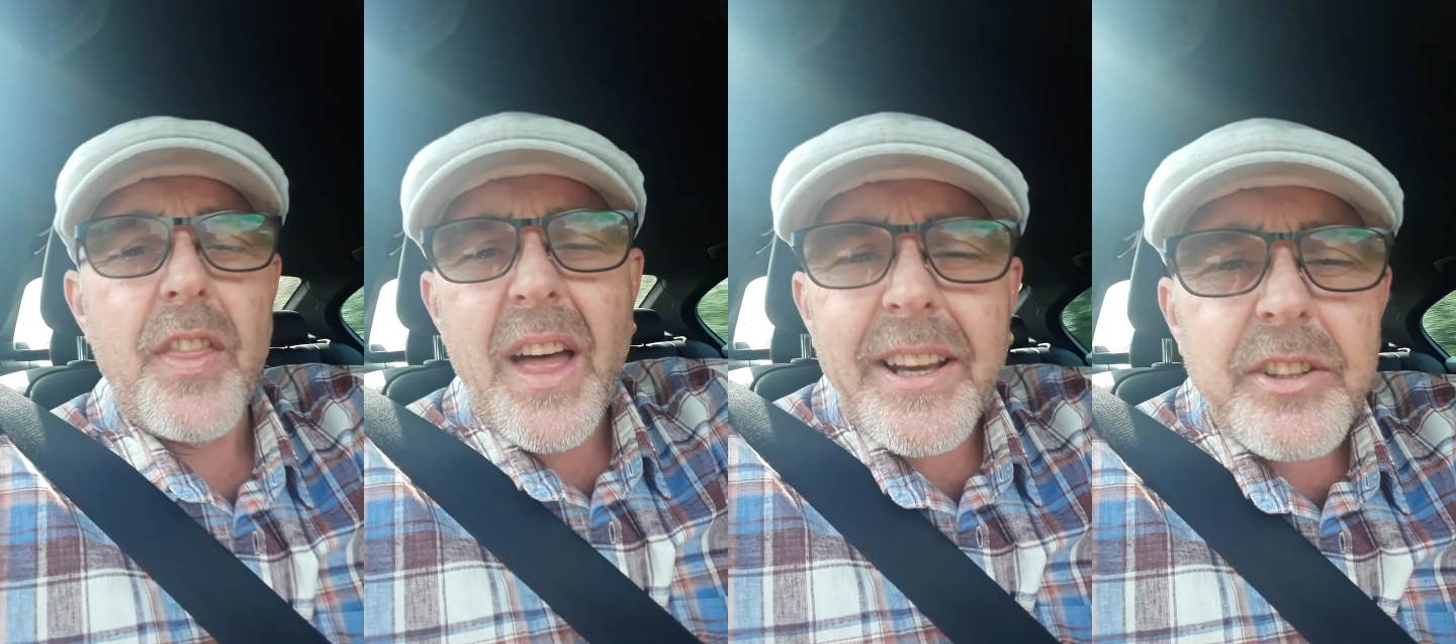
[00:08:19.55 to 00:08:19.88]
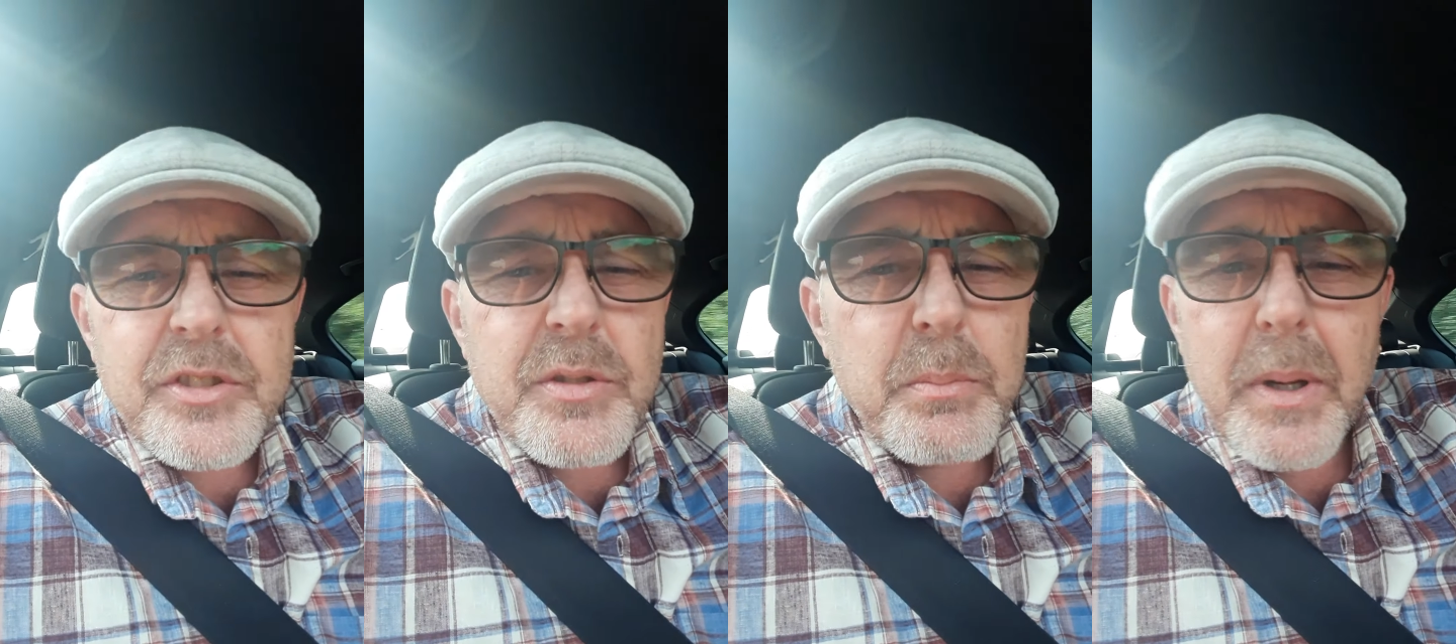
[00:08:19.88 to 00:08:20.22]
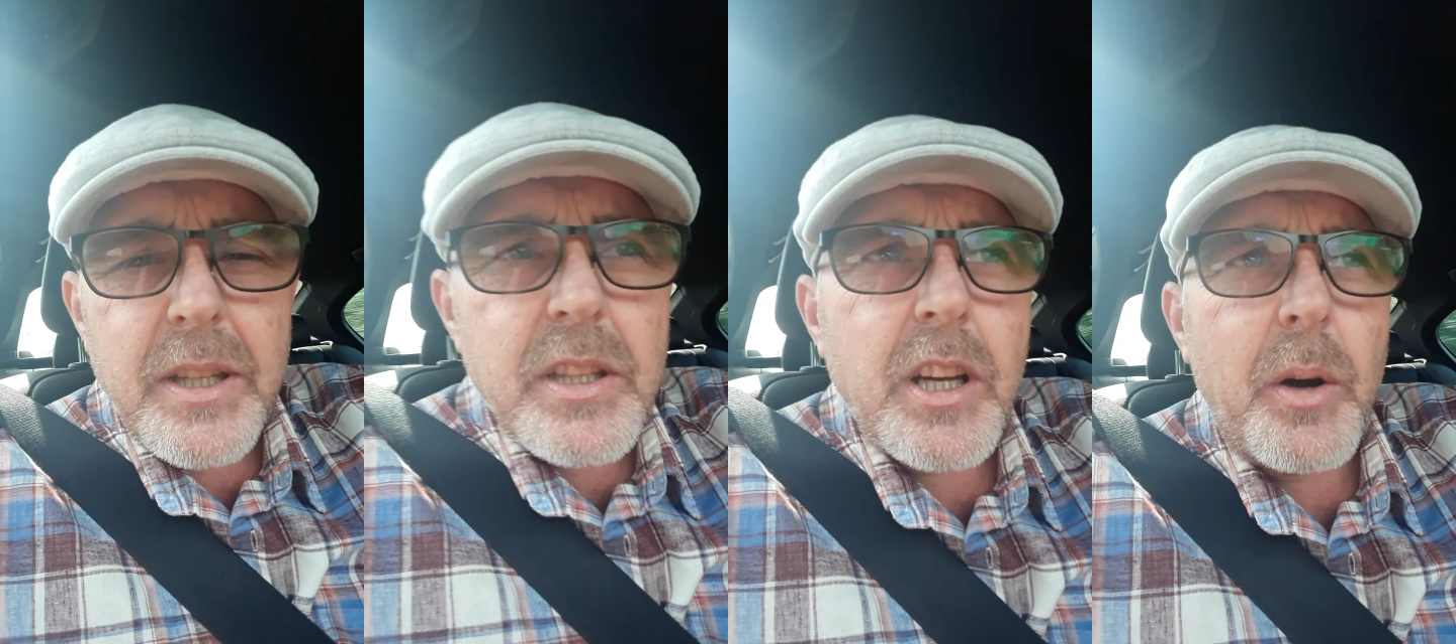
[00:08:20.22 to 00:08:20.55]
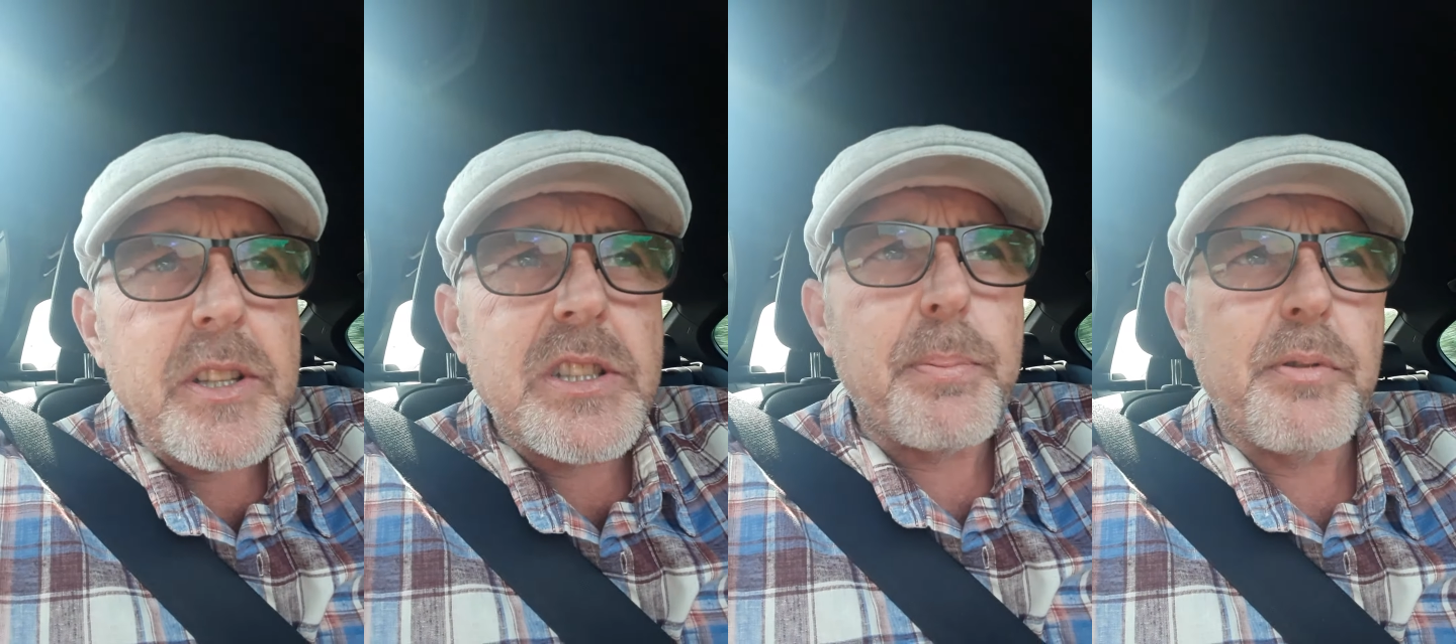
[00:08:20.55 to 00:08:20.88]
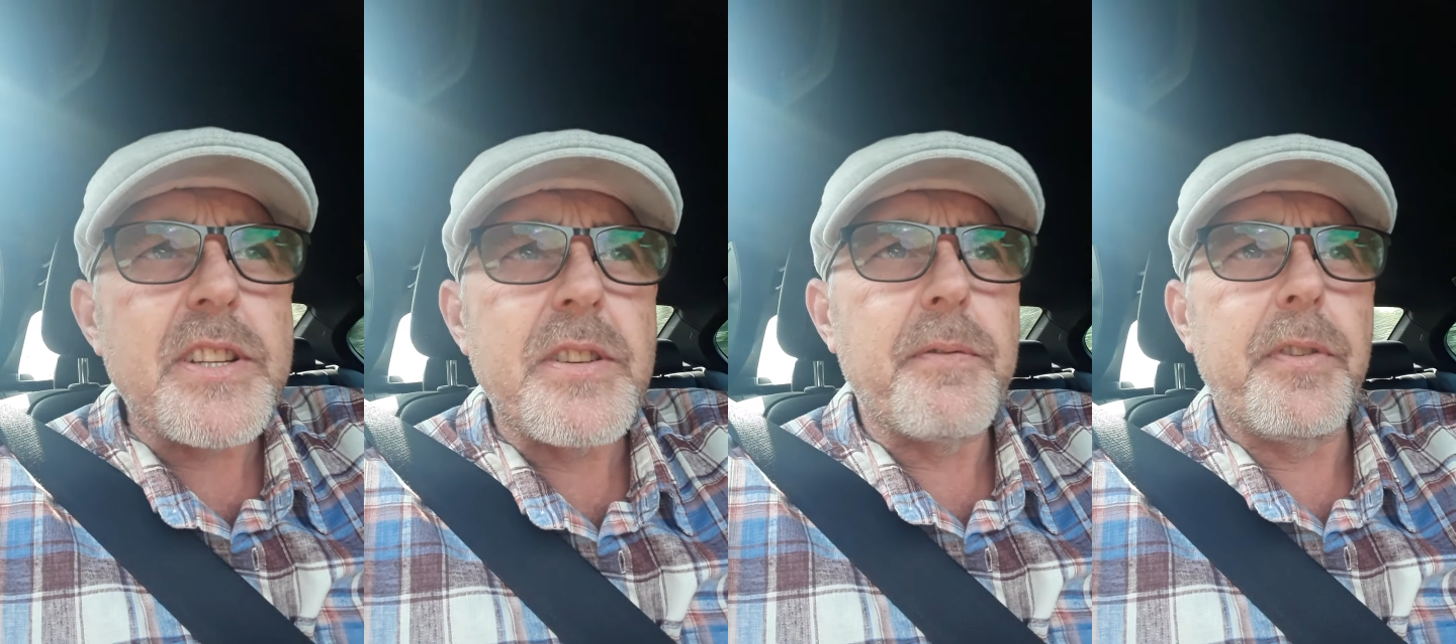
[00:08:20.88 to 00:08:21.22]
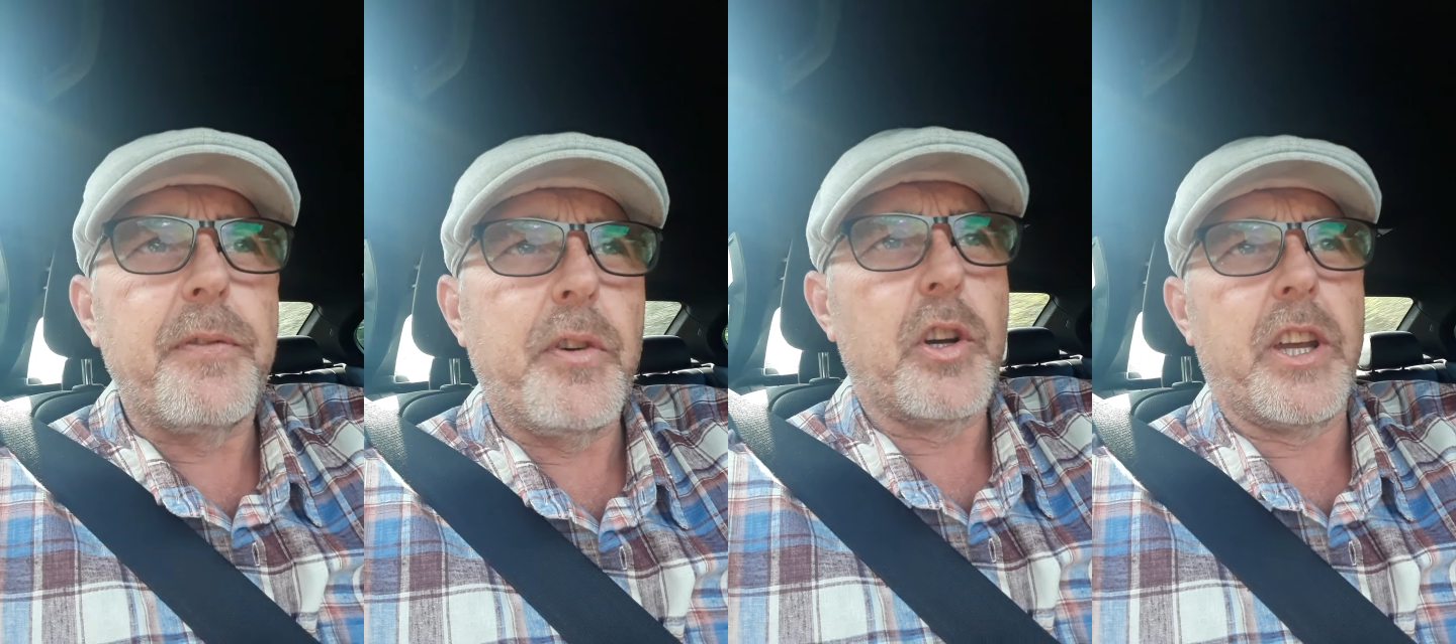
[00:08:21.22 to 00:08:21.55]
That doesn't mean you're going to prison
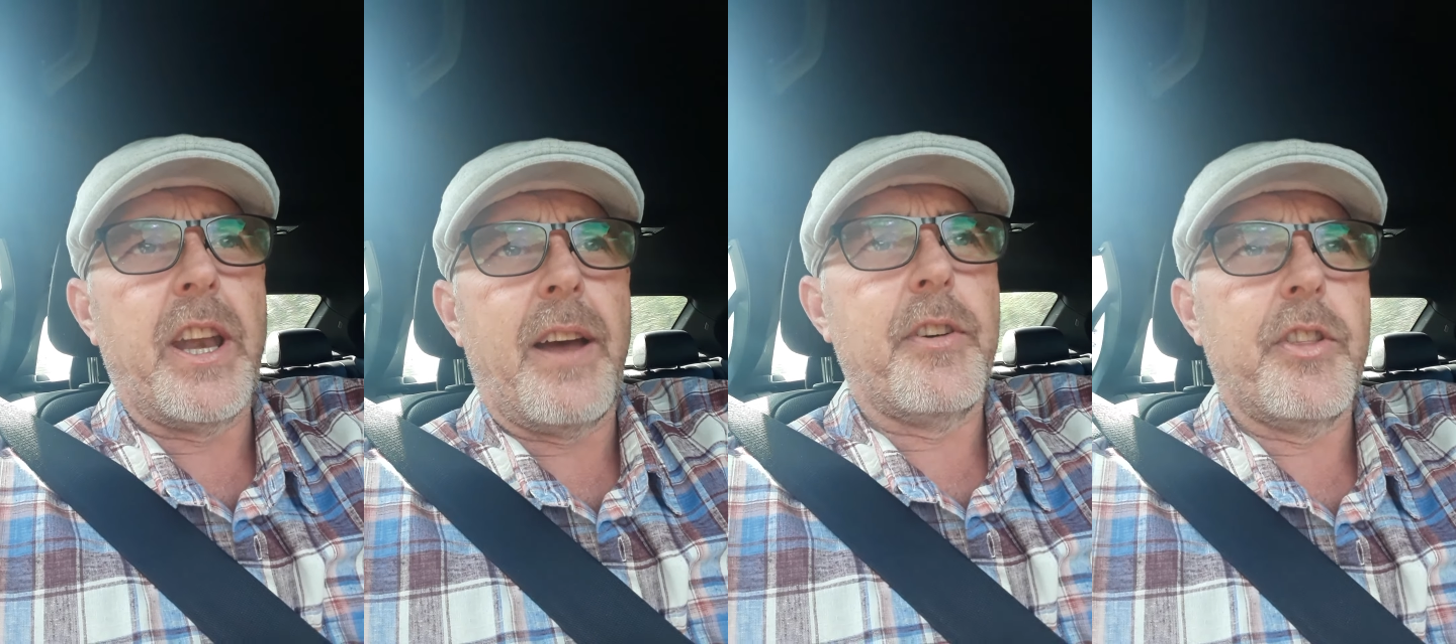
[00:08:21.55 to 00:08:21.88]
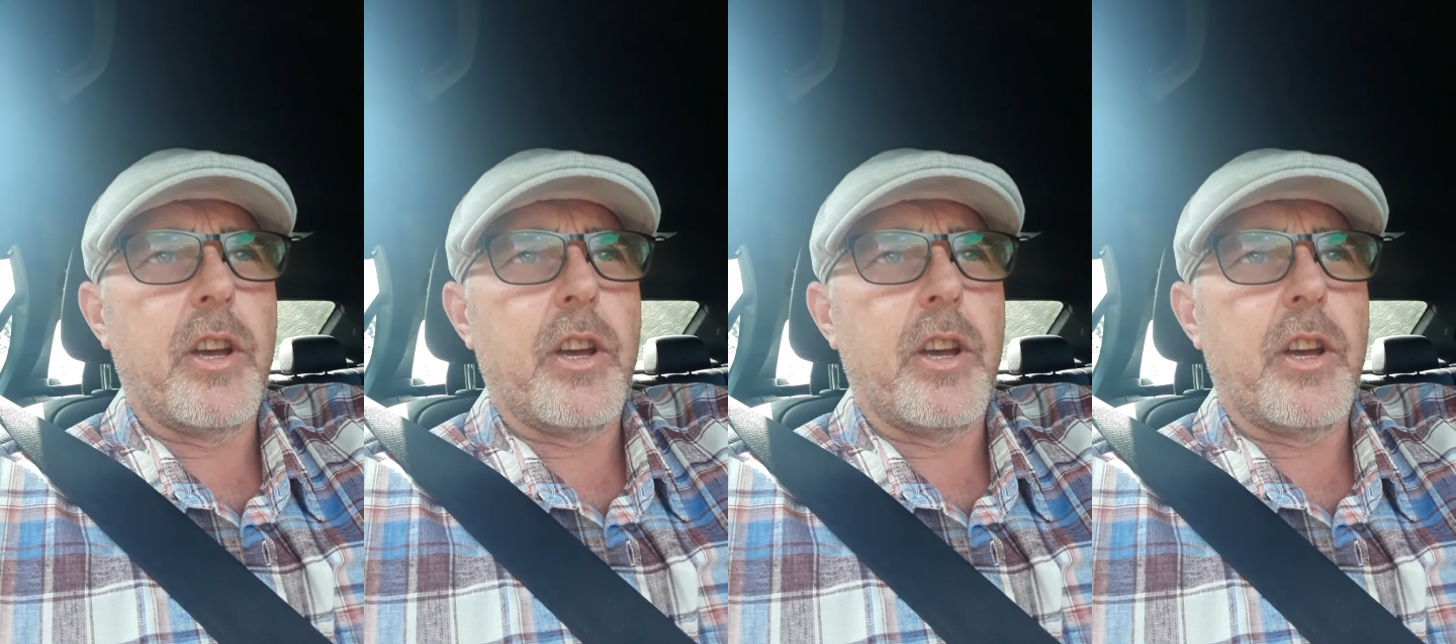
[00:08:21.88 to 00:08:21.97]
for fucking ever.